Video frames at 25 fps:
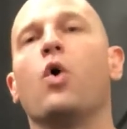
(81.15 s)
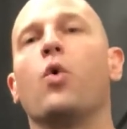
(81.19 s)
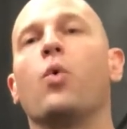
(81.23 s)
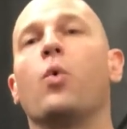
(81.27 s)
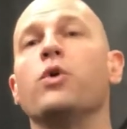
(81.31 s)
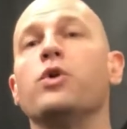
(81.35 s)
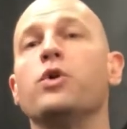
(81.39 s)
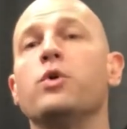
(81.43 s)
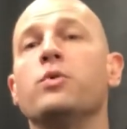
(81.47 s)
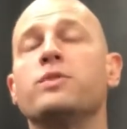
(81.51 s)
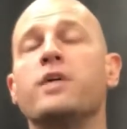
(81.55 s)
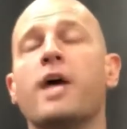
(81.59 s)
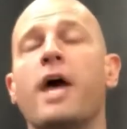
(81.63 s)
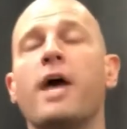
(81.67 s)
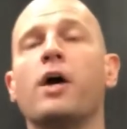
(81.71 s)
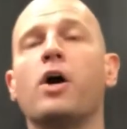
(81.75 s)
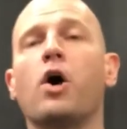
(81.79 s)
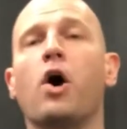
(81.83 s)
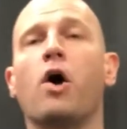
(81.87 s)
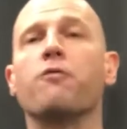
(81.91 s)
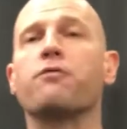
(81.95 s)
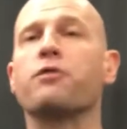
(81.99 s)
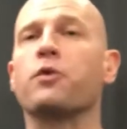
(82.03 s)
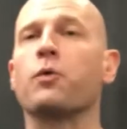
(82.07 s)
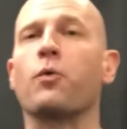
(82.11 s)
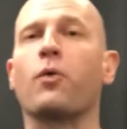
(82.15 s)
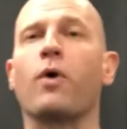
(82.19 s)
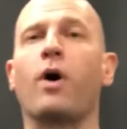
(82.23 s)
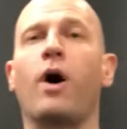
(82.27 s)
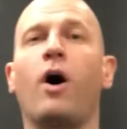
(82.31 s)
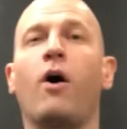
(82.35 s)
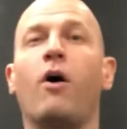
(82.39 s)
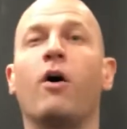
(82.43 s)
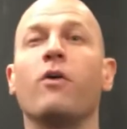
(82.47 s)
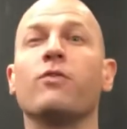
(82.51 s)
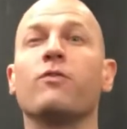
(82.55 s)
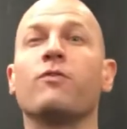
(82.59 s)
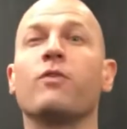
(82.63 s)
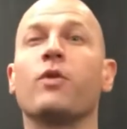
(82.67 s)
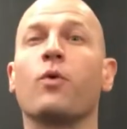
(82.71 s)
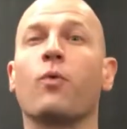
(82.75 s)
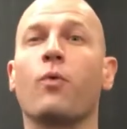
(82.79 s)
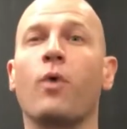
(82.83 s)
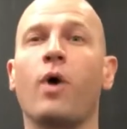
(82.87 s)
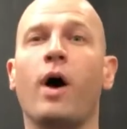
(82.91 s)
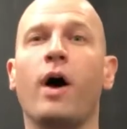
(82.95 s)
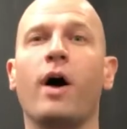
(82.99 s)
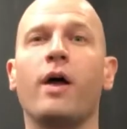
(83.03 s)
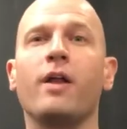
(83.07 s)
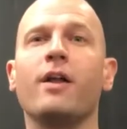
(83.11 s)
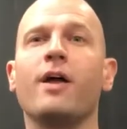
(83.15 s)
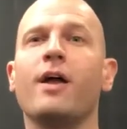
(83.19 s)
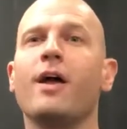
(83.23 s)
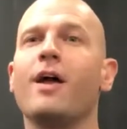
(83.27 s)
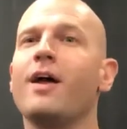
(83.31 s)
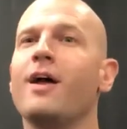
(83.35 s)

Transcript: When you take off on the run,